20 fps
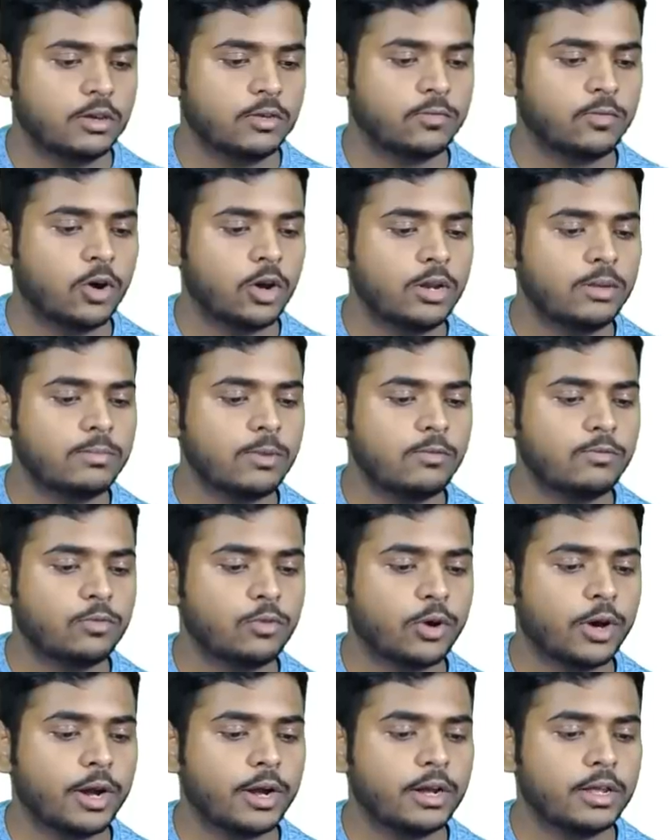Volume of
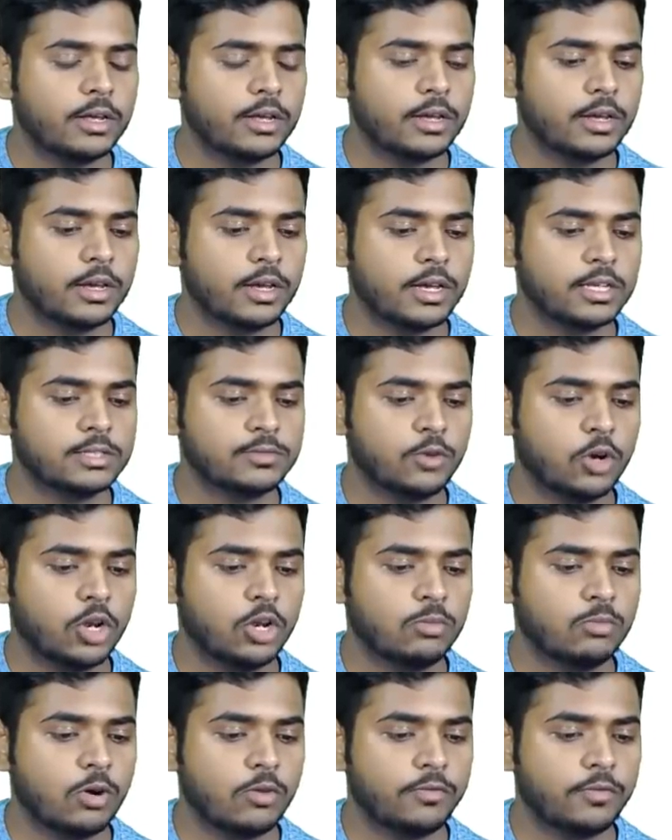void is
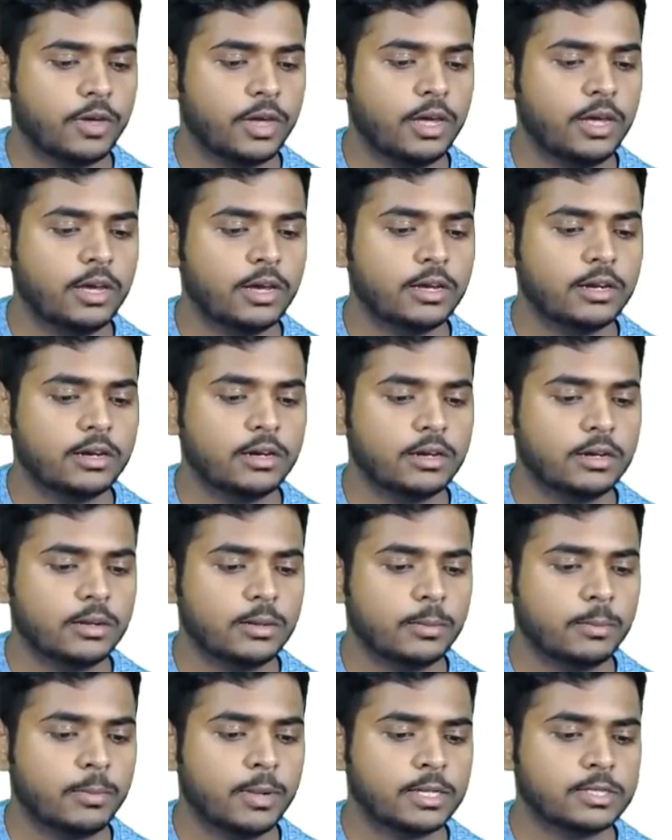volume of air
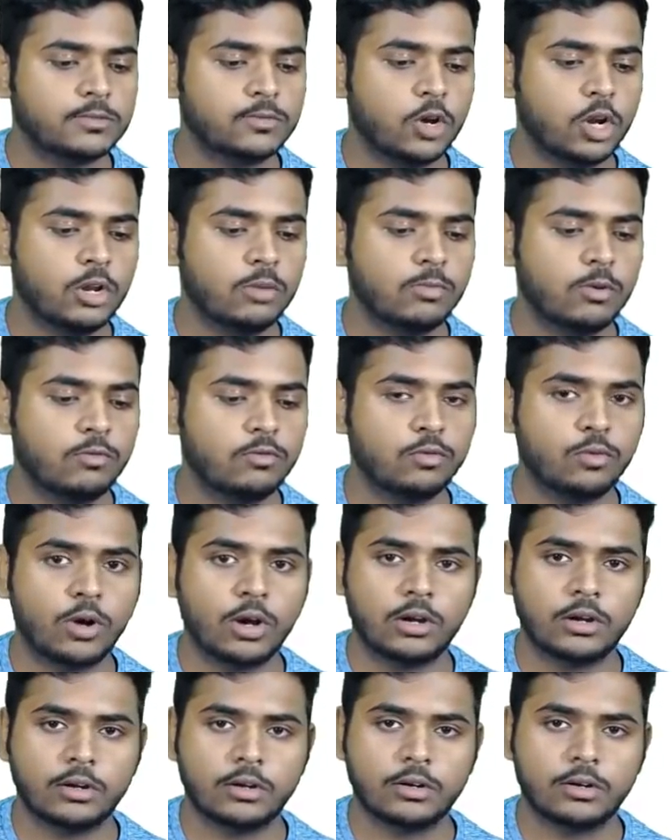plus volume of
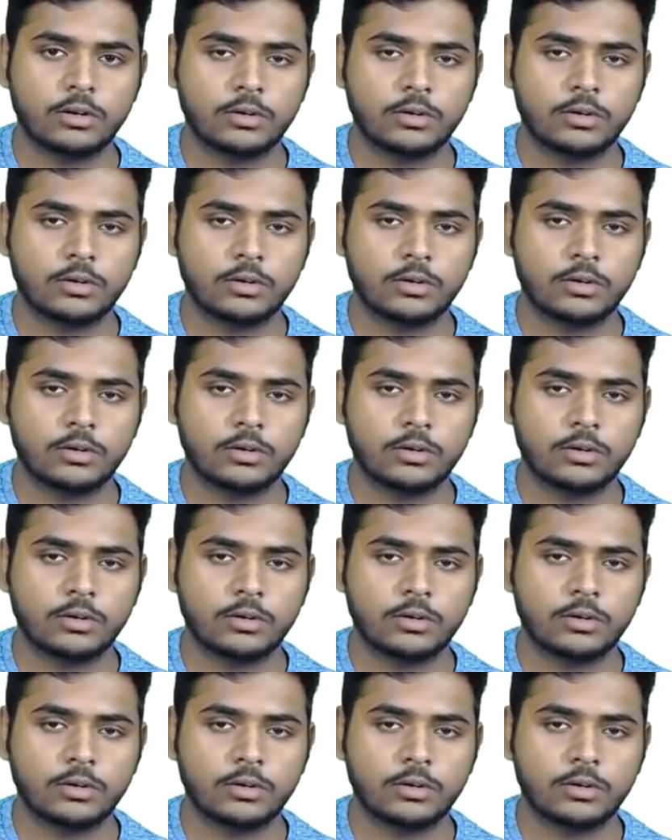water.